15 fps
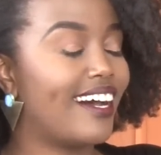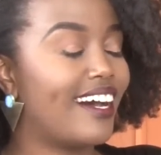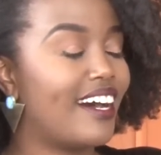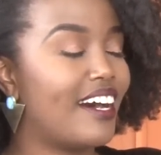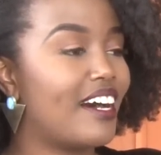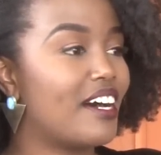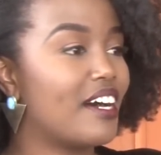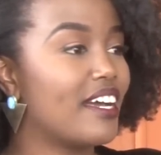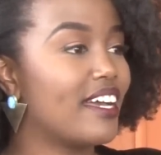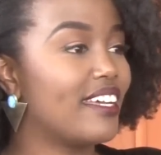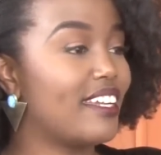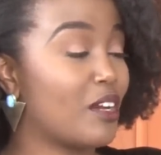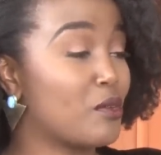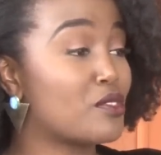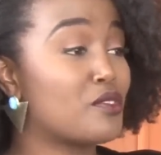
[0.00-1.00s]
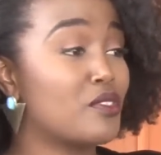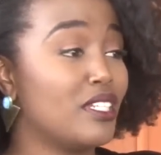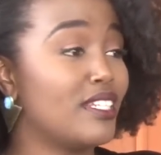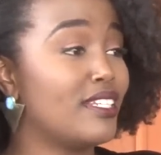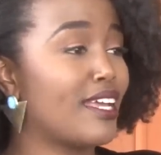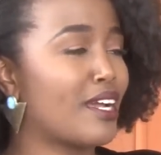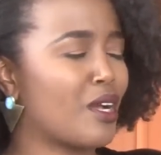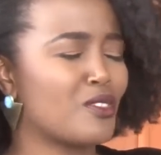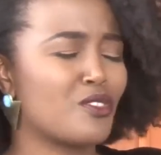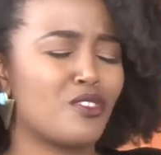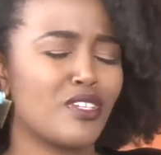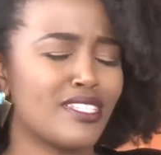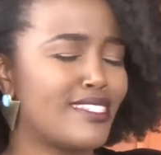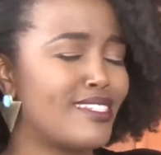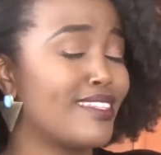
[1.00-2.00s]
And I was really like, I was
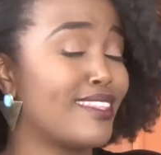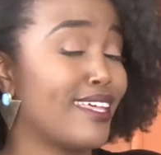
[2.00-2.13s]
dressed to